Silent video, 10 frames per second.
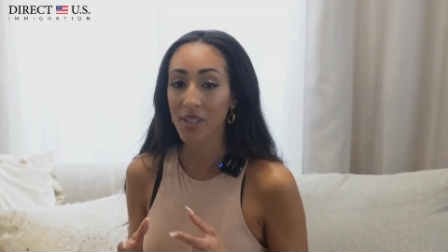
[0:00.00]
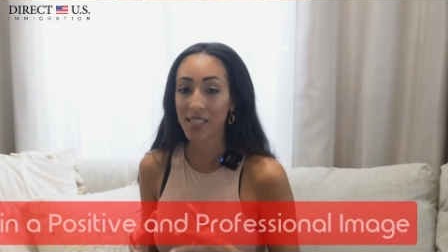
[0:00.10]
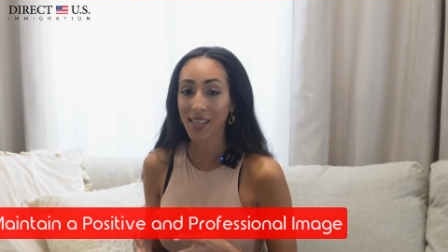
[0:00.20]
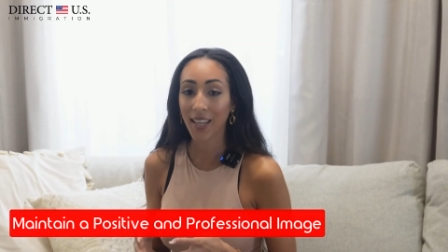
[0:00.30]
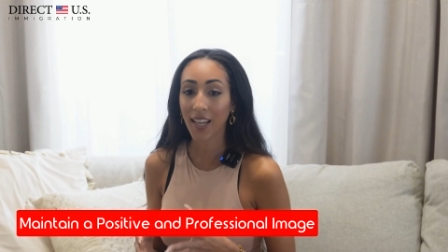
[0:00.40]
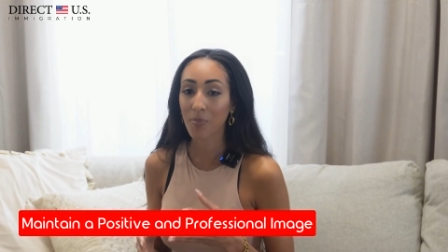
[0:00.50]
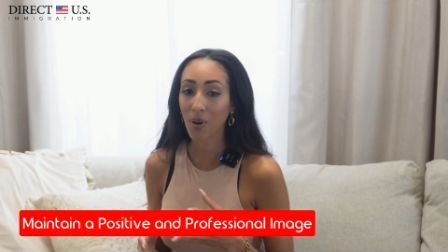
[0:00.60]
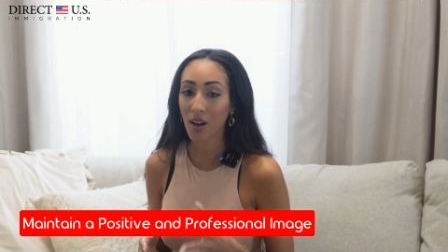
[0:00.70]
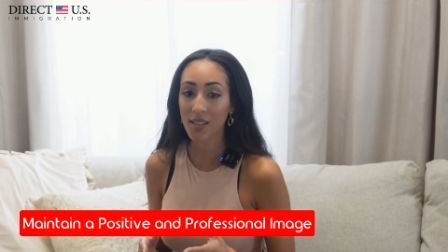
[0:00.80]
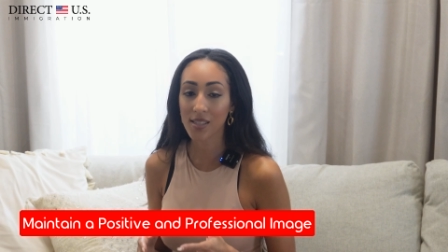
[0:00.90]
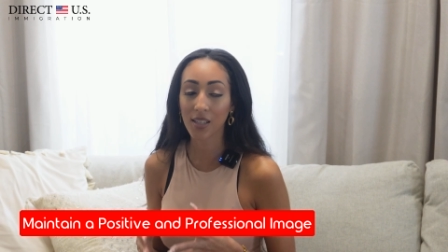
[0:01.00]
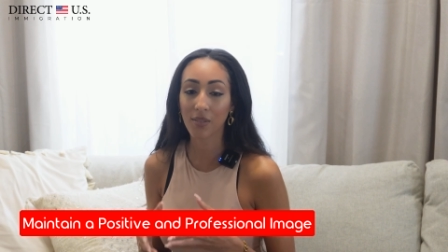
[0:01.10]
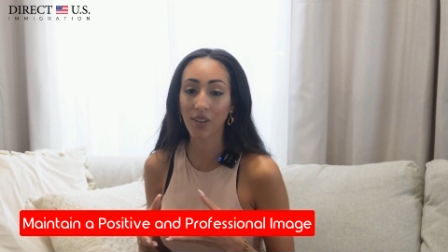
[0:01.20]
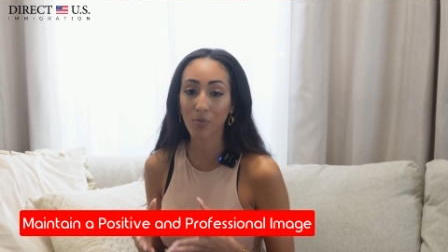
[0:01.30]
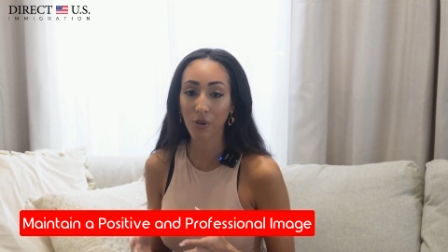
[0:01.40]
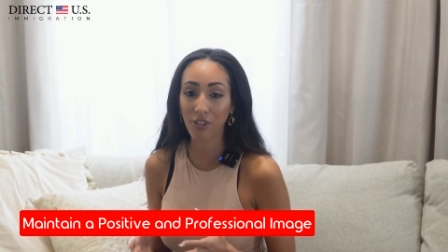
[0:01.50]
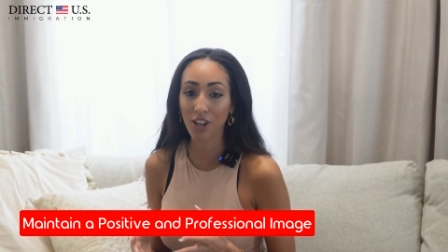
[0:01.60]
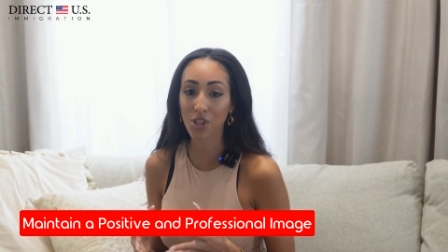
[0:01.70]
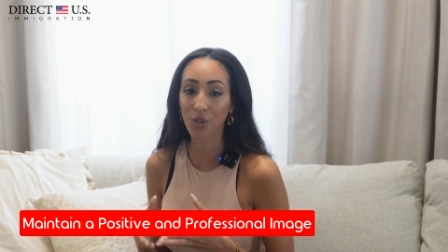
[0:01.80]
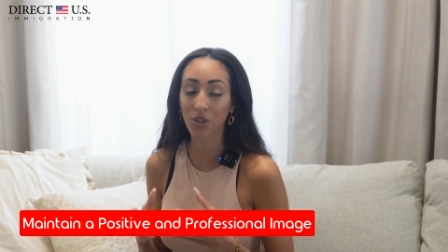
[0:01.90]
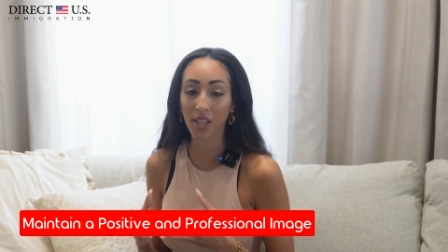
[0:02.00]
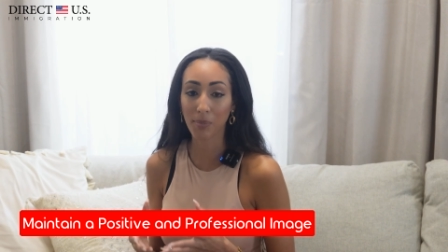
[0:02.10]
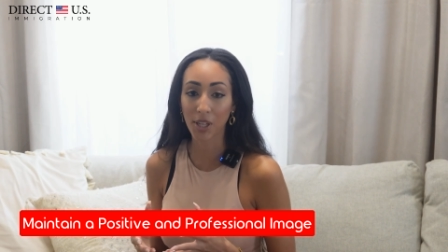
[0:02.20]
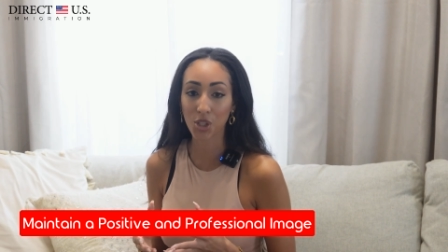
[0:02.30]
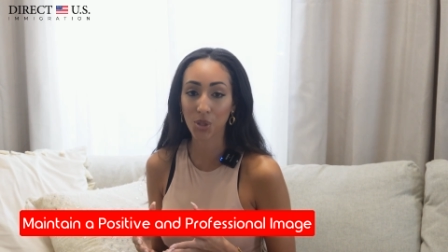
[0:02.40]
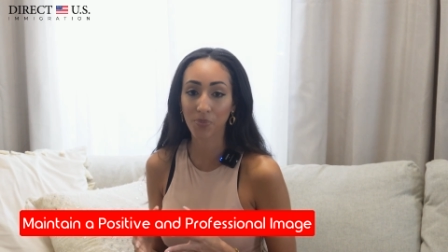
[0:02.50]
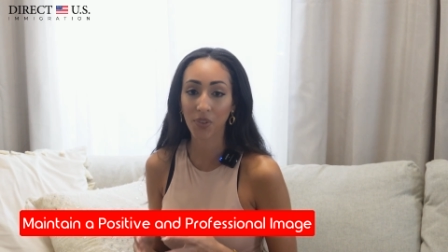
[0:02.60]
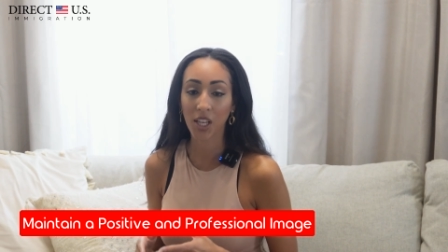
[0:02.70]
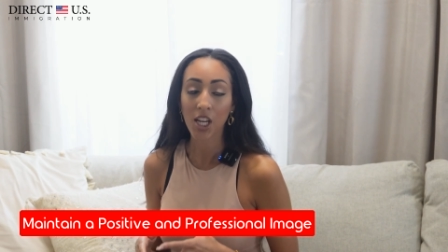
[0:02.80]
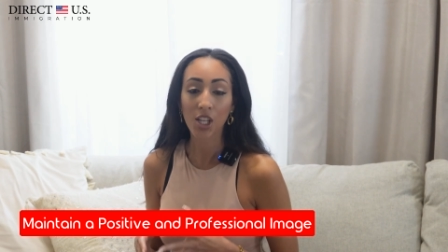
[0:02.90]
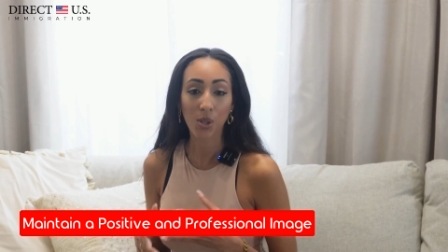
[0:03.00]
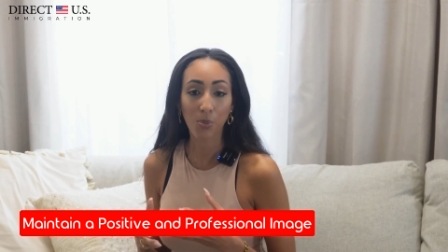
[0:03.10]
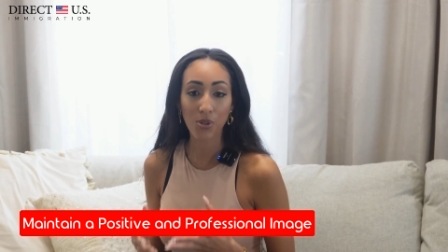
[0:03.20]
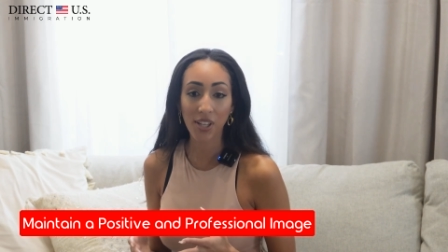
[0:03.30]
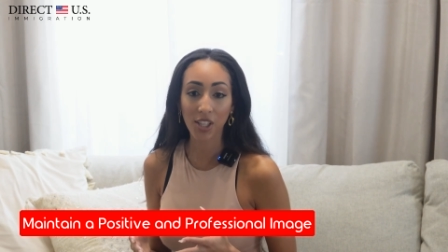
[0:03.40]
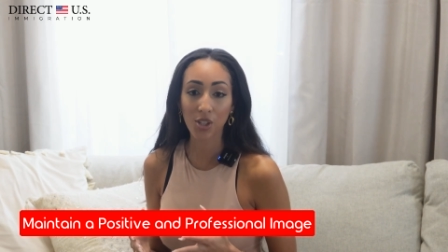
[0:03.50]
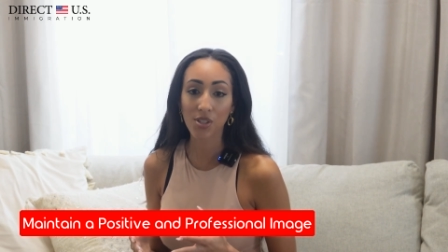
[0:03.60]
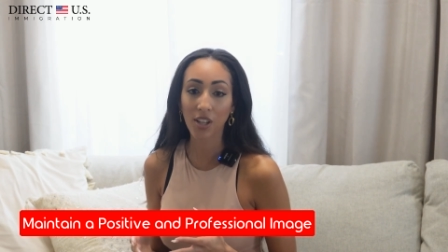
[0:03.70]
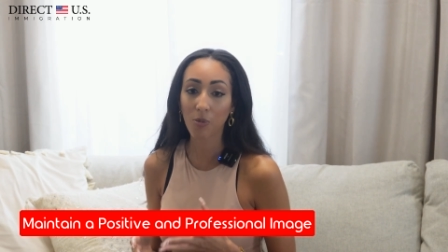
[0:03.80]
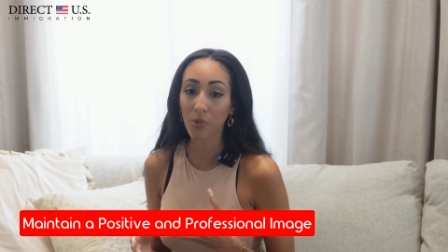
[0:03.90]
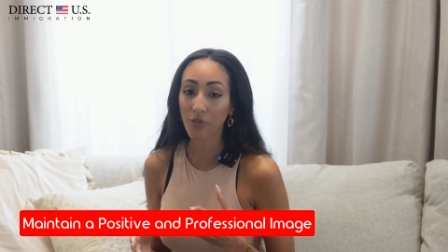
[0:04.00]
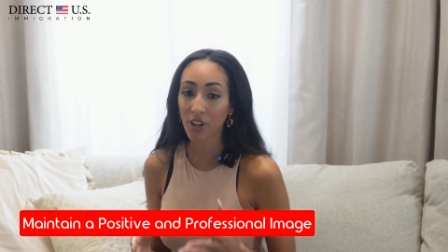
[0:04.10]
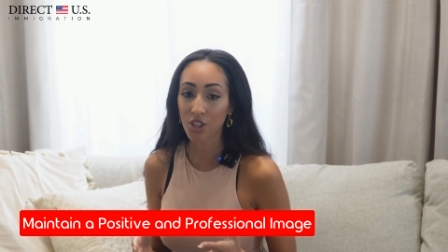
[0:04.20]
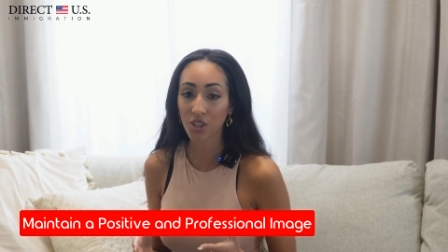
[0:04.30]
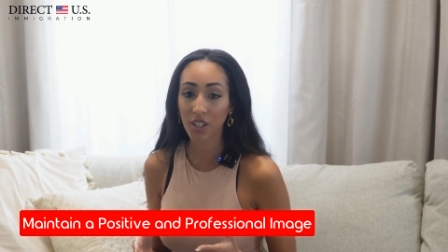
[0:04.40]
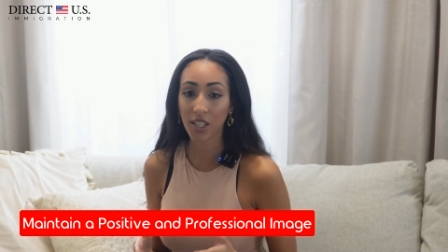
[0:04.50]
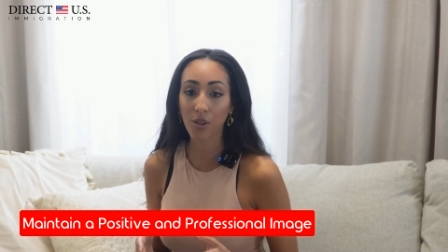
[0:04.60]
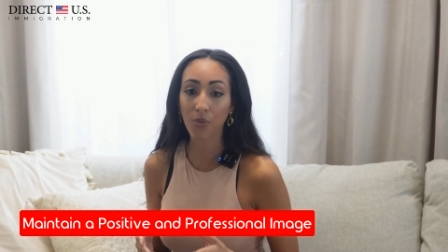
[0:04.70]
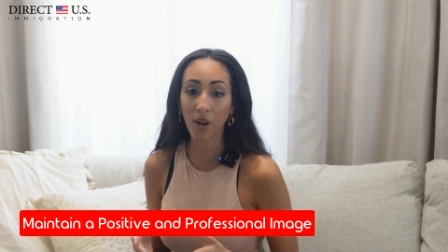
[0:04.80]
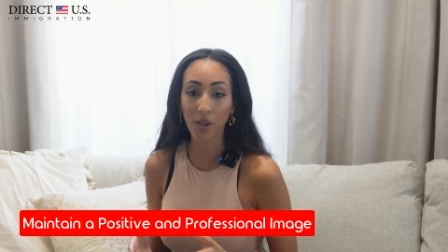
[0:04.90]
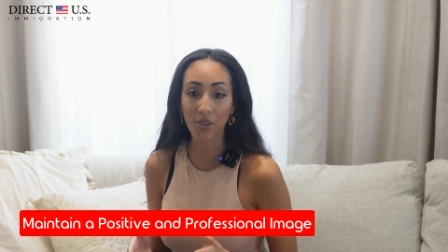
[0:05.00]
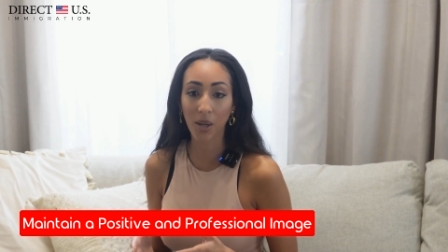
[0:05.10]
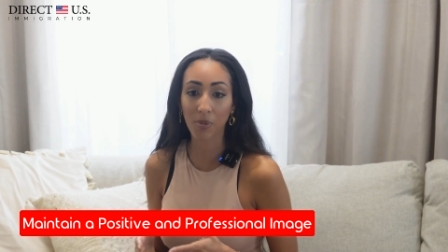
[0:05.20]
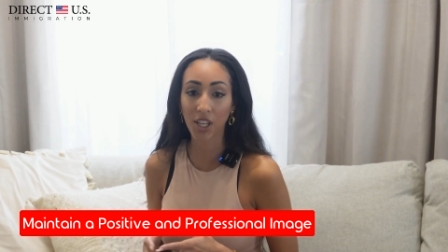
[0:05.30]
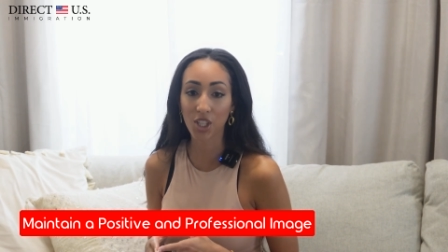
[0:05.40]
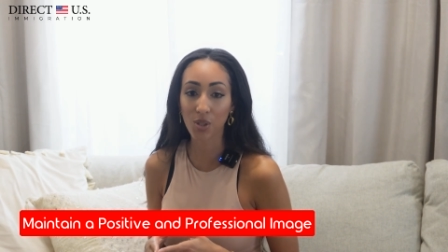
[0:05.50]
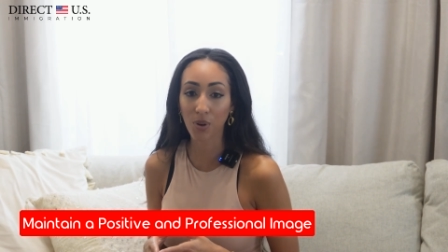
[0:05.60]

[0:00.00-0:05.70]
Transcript: maintain a positive and professional image. So present yourself professionally throughout the application